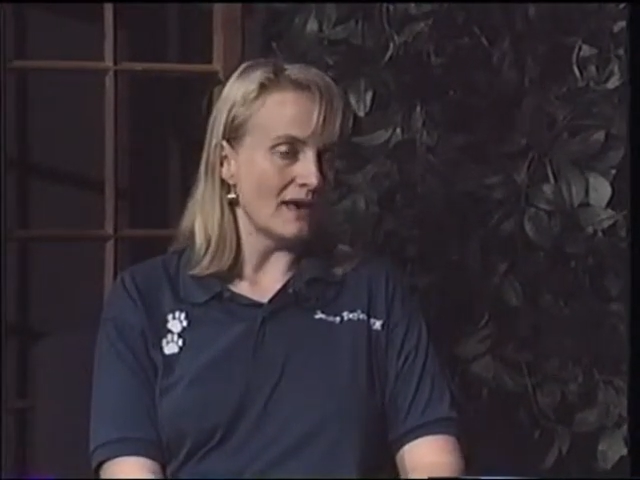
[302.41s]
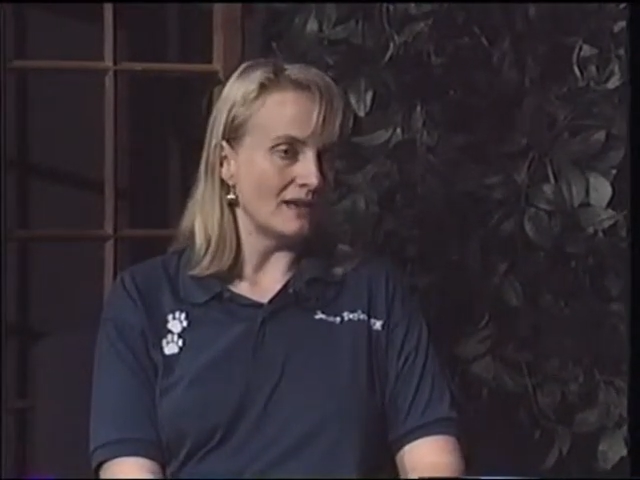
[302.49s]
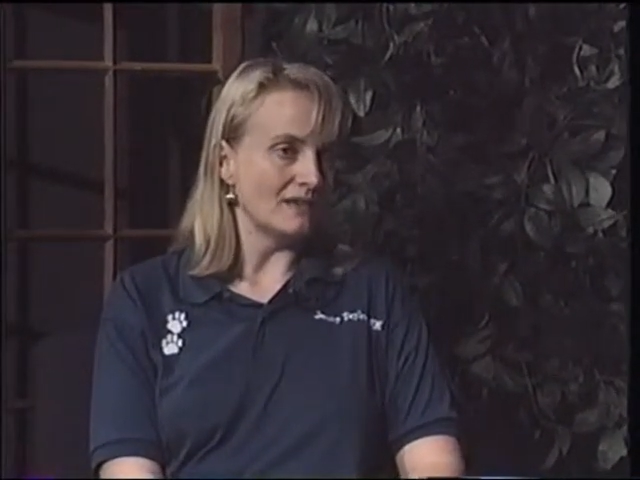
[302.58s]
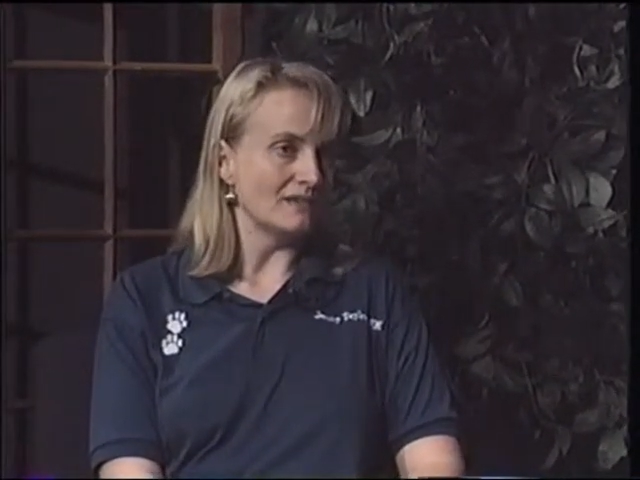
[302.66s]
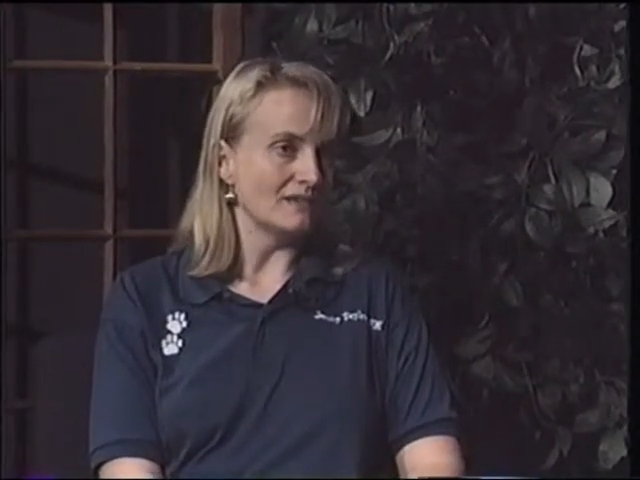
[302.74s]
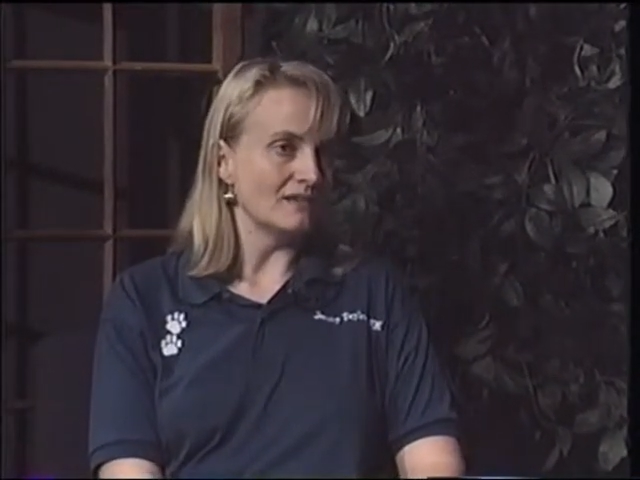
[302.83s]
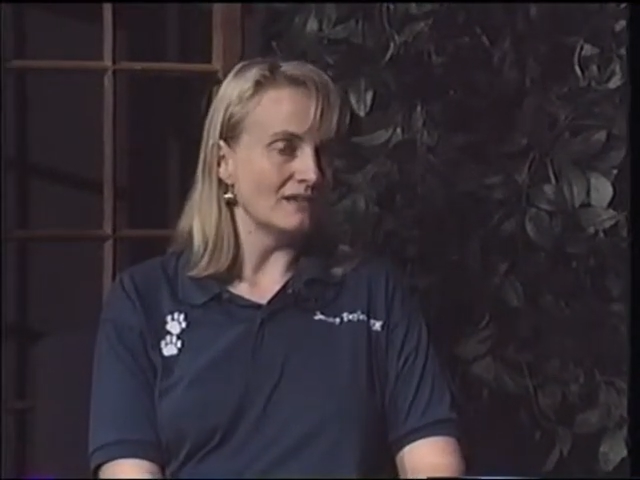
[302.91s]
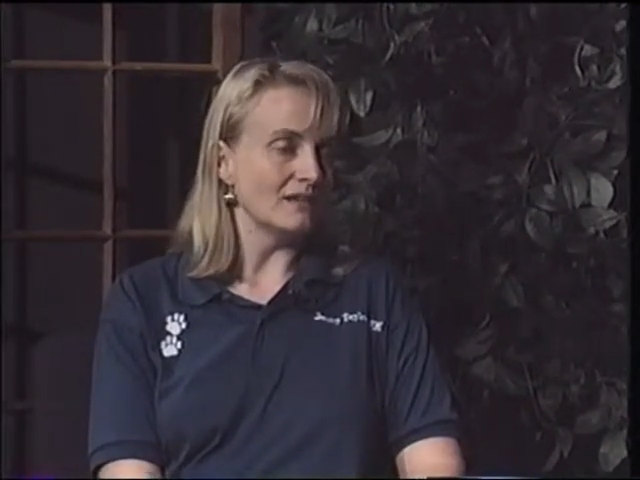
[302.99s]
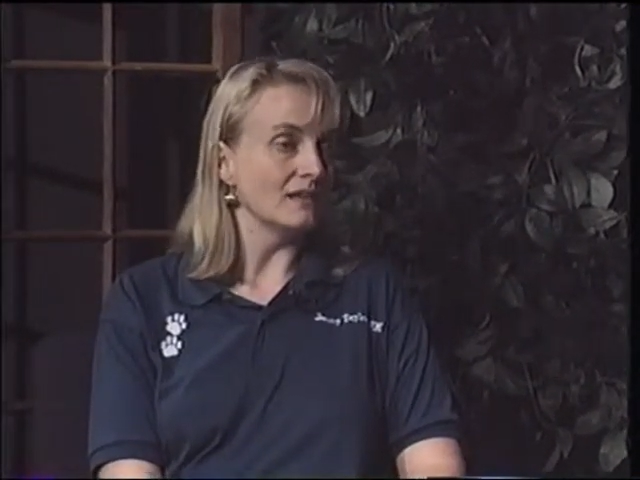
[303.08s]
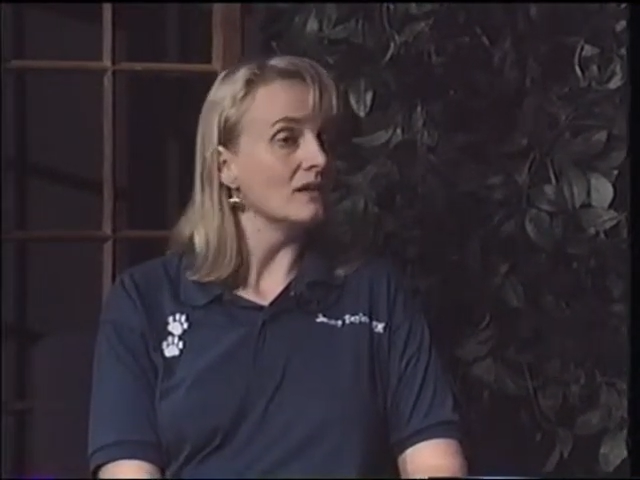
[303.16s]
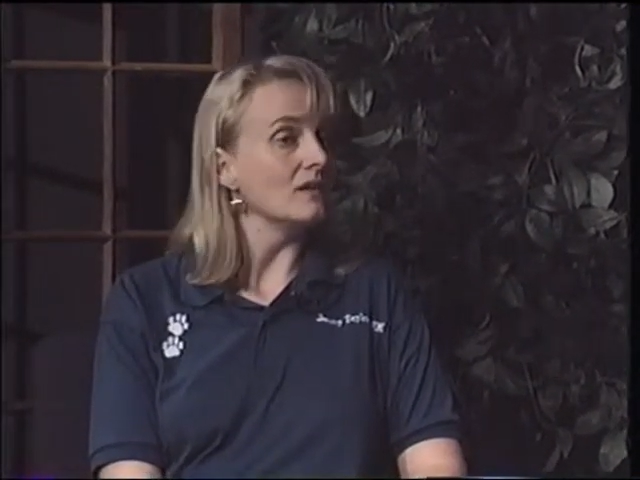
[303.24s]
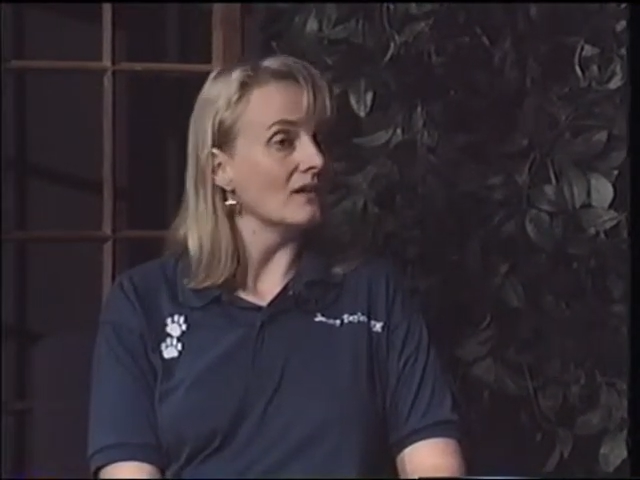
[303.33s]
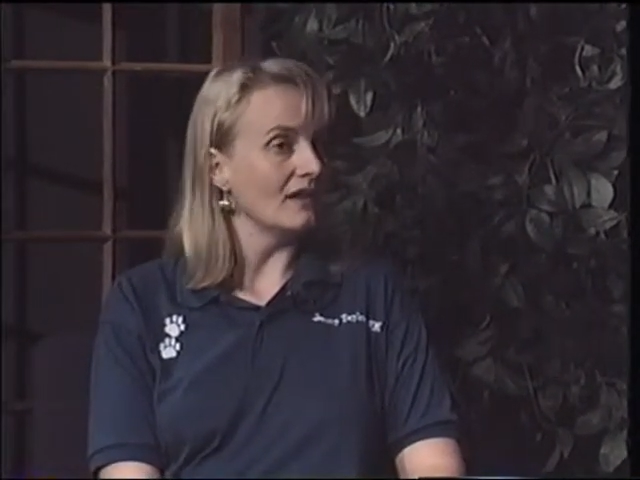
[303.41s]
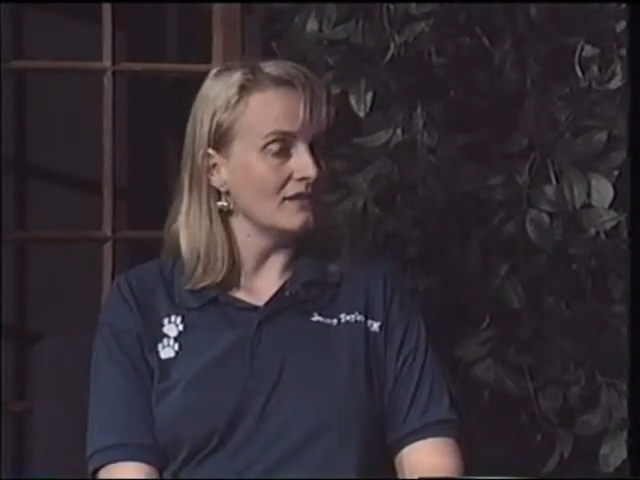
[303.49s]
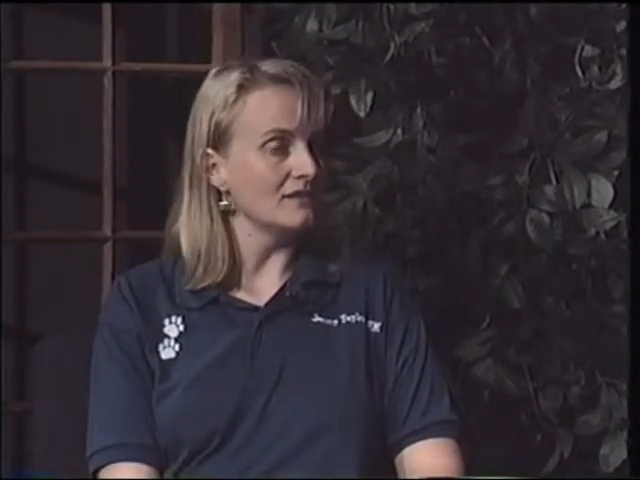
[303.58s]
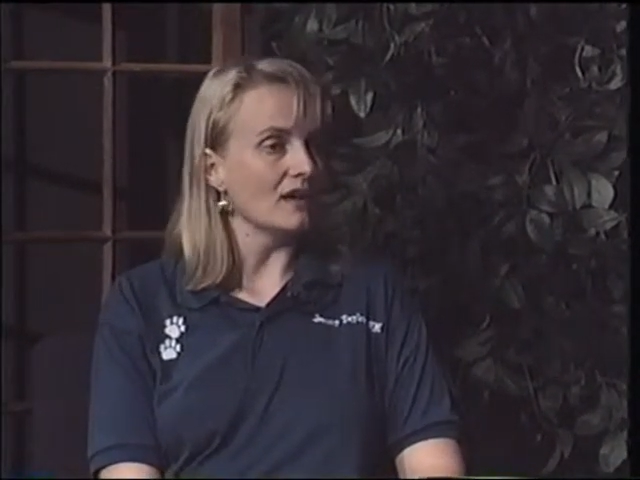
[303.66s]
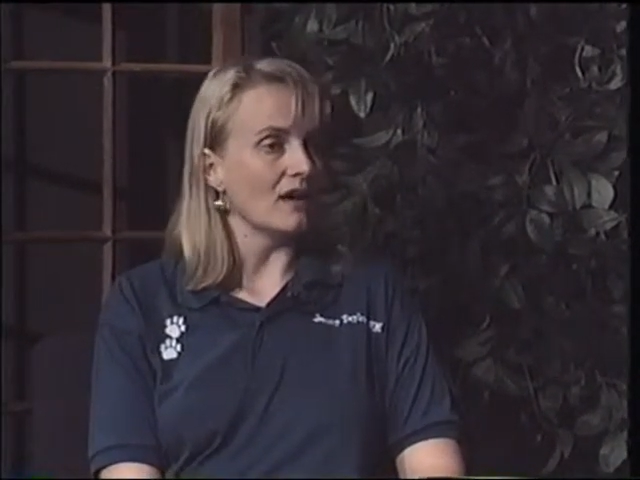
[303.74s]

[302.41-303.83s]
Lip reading: pet isn't ill at the